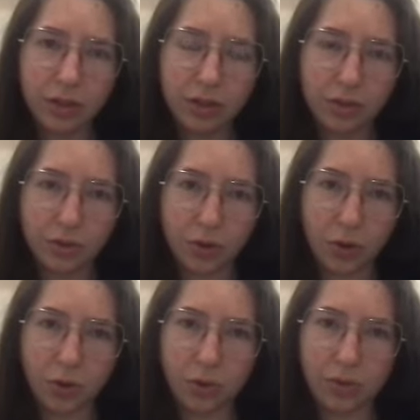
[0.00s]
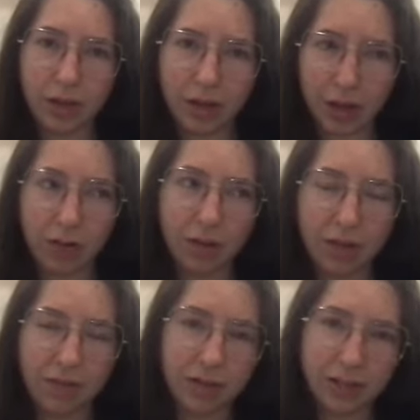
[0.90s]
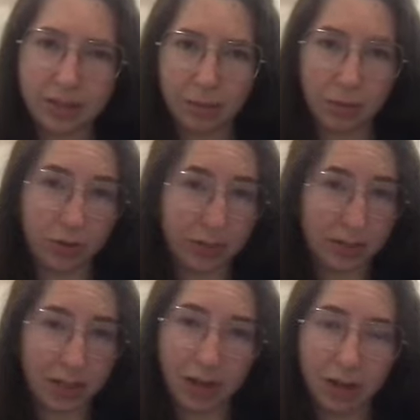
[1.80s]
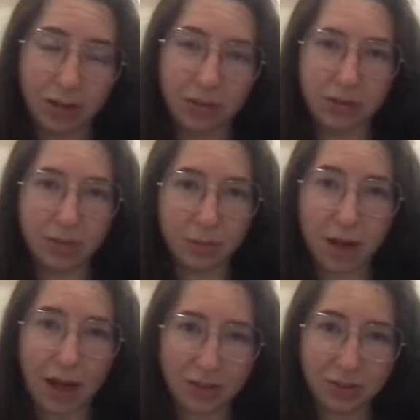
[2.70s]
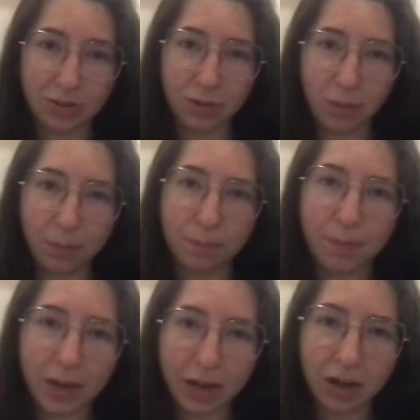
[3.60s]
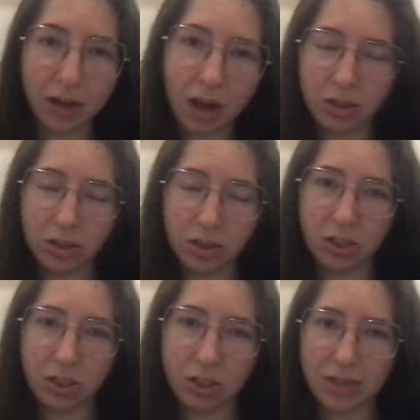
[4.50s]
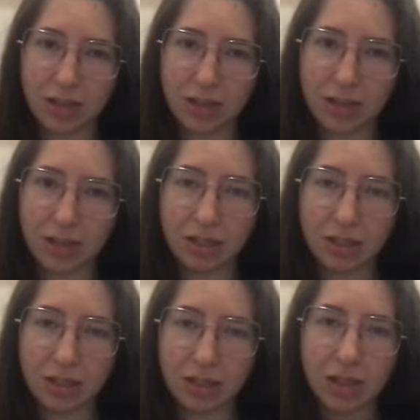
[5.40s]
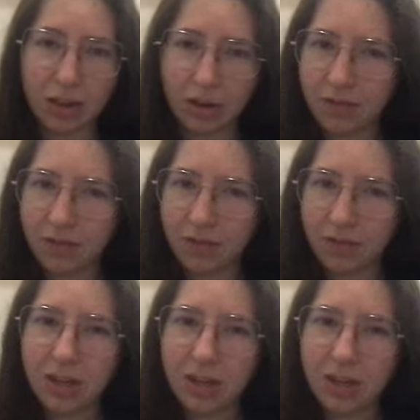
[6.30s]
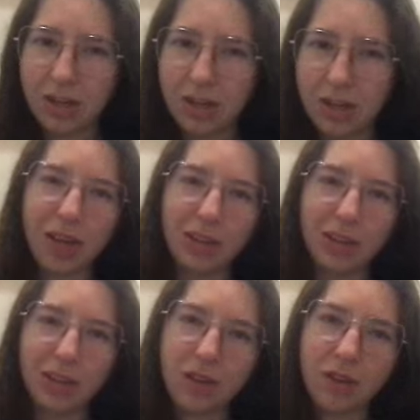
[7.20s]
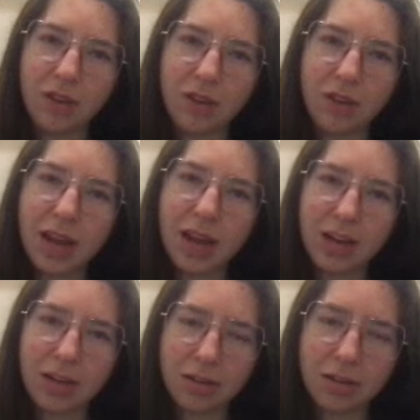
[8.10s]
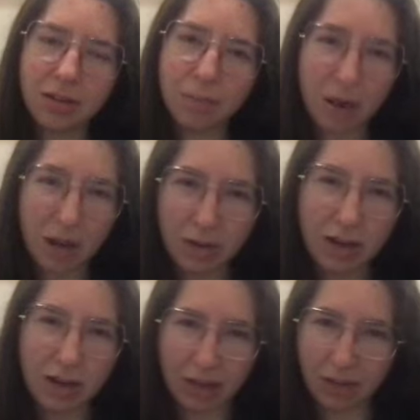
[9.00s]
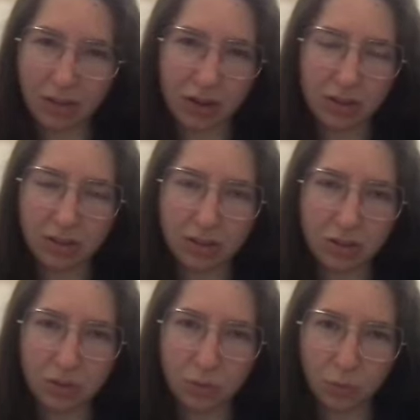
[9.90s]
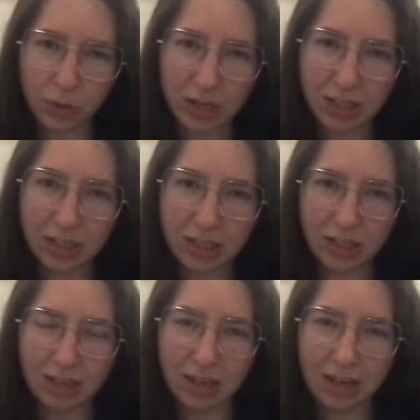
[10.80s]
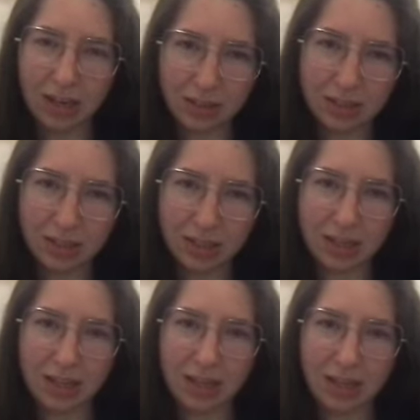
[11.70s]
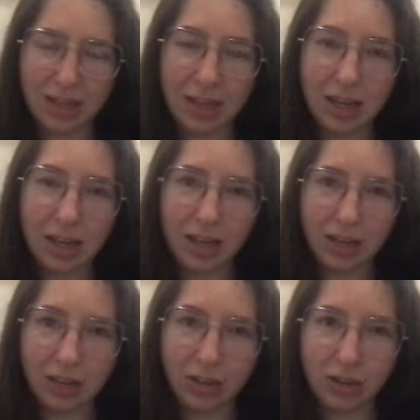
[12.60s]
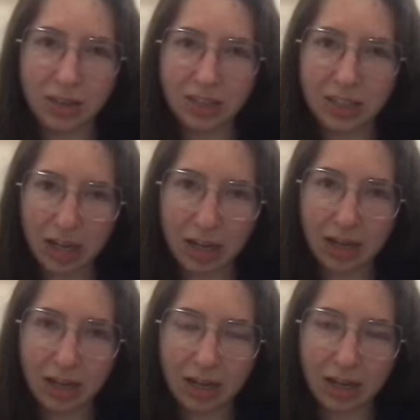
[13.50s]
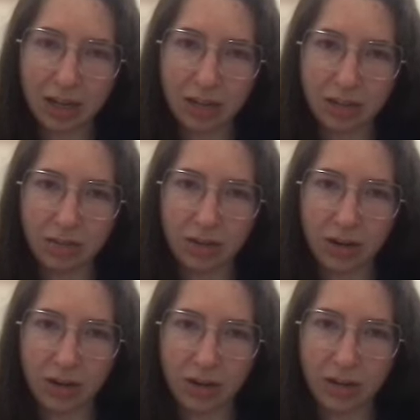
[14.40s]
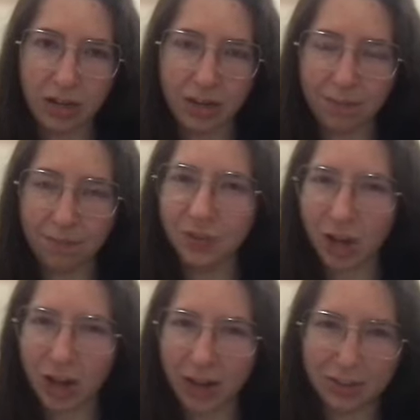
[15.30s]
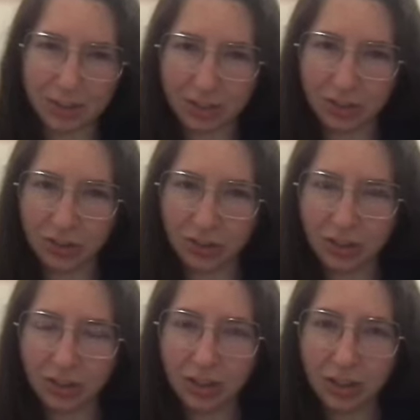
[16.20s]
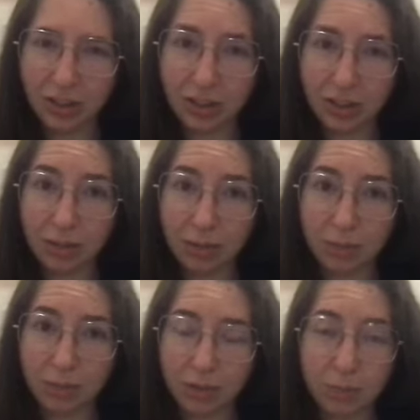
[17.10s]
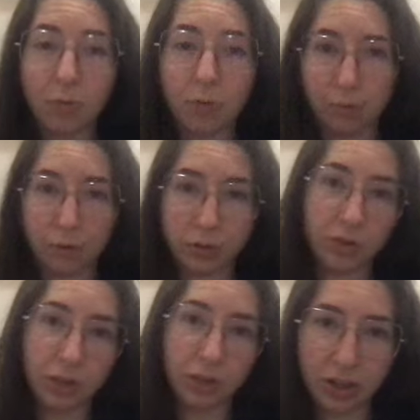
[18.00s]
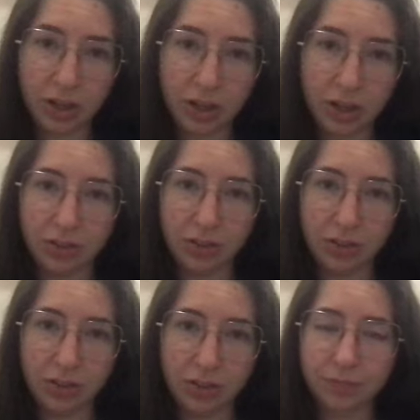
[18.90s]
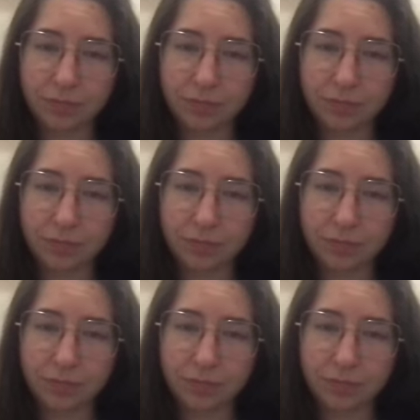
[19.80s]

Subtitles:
So they kind of have like a similar aesthetic, you know, this pastel pink colors, and they're very, yeah, they're very like baby, like very sweet and innocent, and like their aesthetic is very childish. It's purposefully childish.